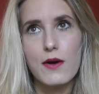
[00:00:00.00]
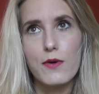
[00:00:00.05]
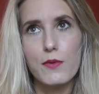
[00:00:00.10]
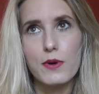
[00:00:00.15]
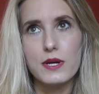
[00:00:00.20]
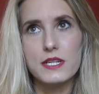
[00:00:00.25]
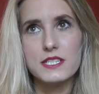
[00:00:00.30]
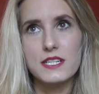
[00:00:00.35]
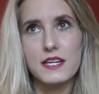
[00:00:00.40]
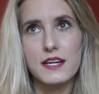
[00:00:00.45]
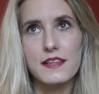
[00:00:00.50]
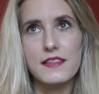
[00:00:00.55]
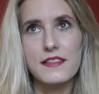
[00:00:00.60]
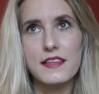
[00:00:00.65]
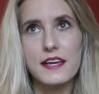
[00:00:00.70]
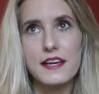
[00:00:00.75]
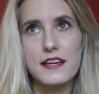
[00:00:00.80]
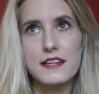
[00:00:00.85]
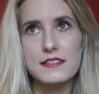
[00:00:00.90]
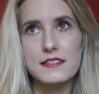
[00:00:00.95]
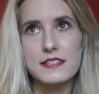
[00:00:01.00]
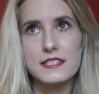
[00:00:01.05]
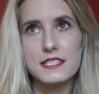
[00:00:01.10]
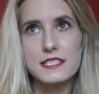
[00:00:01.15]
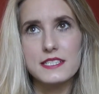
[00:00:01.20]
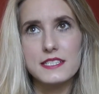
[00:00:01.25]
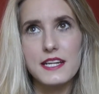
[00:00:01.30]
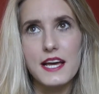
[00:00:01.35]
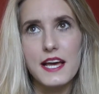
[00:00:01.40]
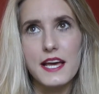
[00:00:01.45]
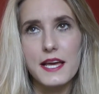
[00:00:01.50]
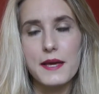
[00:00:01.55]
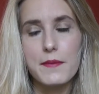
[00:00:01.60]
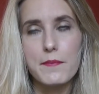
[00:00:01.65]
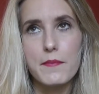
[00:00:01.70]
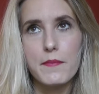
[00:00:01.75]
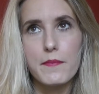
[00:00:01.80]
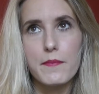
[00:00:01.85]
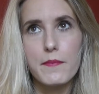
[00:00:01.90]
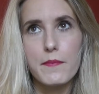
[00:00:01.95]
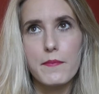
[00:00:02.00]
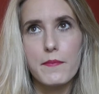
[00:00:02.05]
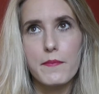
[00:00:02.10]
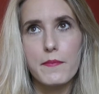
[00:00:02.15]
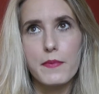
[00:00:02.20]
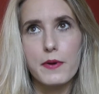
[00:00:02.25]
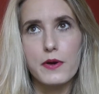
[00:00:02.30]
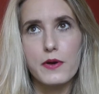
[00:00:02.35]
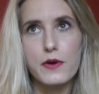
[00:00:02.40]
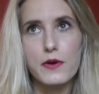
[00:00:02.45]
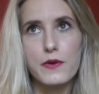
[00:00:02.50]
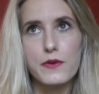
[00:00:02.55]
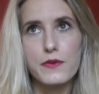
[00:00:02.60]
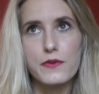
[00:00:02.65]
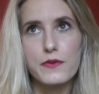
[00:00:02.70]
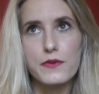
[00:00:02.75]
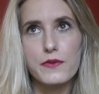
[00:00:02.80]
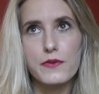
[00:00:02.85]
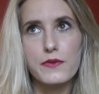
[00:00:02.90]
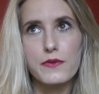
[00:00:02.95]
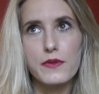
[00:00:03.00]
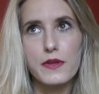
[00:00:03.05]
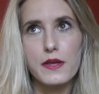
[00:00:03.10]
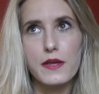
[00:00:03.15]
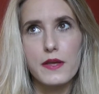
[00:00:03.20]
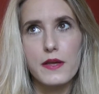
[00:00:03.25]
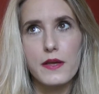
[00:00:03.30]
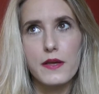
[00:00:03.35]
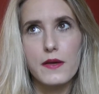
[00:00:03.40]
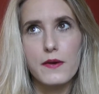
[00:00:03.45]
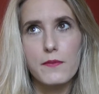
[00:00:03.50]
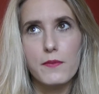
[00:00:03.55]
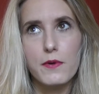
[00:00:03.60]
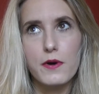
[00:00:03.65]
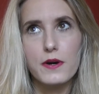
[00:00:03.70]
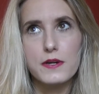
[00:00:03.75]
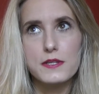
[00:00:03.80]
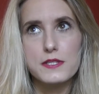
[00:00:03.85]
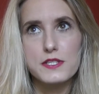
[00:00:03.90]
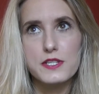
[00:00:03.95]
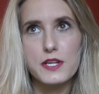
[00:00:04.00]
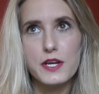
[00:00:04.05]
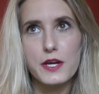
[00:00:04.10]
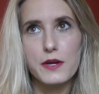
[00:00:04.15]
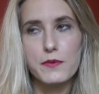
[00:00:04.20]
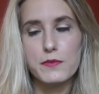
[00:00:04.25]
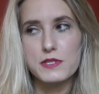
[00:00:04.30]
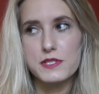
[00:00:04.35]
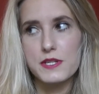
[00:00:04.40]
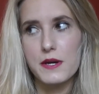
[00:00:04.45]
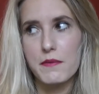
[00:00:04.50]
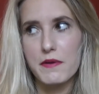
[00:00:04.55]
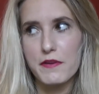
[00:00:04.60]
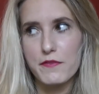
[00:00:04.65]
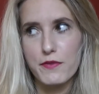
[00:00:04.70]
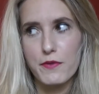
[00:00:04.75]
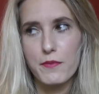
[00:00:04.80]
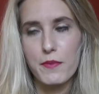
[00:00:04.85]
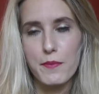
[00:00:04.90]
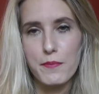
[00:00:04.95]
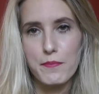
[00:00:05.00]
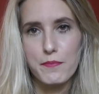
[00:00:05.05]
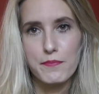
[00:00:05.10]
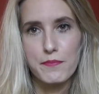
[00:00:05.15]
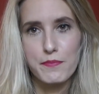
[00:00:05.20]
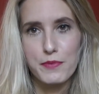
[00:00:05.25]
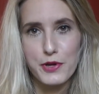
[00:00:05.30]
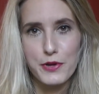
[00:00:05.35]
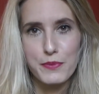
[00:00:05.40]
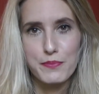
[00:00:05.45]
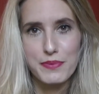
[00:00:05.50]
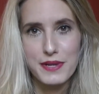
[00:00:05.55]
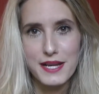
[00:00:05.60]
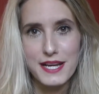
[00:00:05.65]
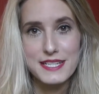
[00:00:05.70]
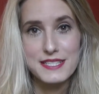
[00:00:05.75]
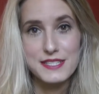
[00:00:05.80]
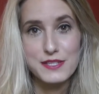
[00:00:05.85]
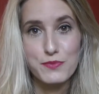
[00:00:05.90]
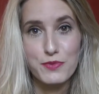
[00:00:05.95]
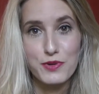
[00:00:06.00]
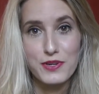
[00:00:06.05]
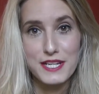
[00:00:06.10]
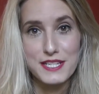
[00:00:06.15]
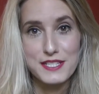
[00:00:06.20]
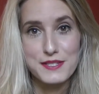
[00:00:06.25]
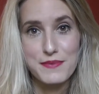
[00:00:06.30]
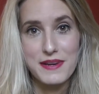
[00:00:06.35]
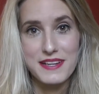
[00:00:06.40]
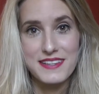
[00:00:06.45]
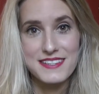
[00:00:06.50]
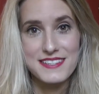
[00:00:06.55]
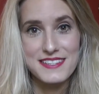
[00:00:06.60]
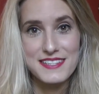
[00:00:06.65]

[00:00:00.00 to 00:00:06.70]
which I think is a shame, because what I was doing was coming from a good place and wanting to make the